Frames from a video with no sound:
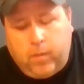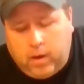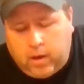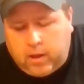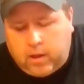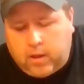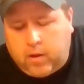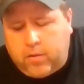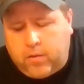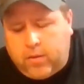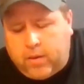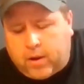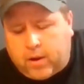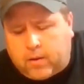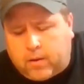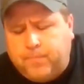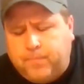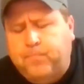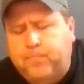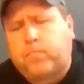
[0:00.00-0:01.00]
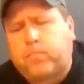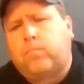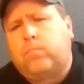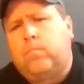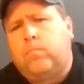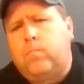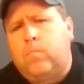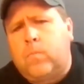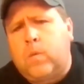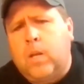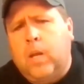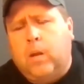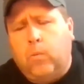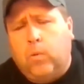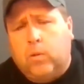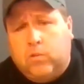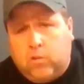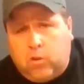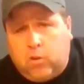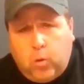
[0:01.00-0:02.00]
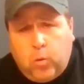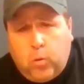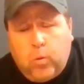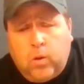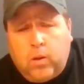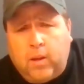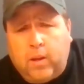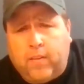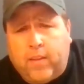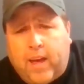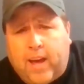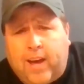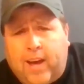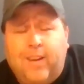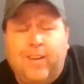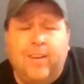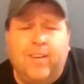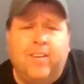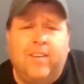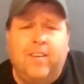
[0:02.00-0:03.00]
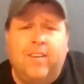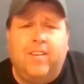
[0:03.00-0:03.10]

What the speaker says: really good there. And what's cool in that,